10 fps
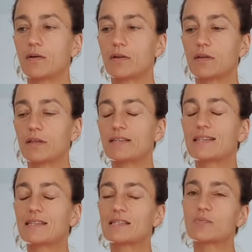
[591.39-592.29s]

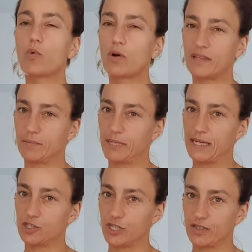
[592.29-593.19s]
This is more than
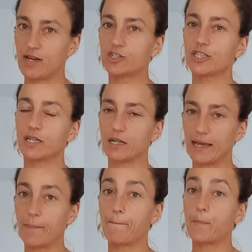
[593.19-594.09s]
blanching. They're actually going
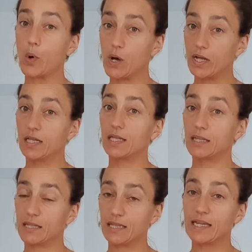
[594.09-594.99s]
to
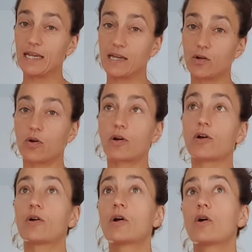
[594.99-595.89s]
boil the leek,
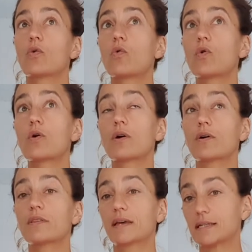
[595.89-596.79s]
or
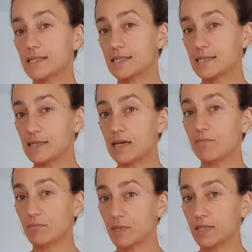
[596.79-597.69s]
they can
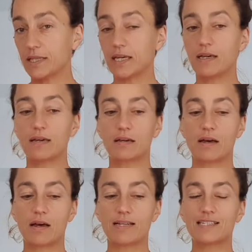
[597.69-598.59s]
steam the leek
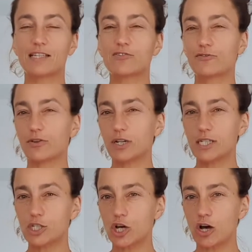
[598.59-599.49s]
until it's very
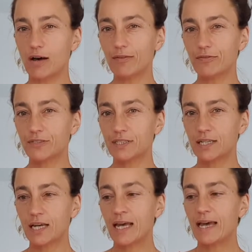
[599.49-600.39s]
soft,
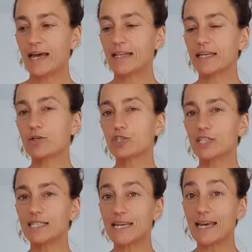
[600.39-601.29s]
and they
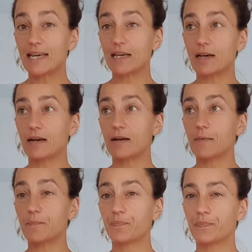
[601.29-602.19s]
usually take
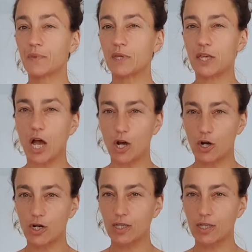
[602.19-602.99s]
the younger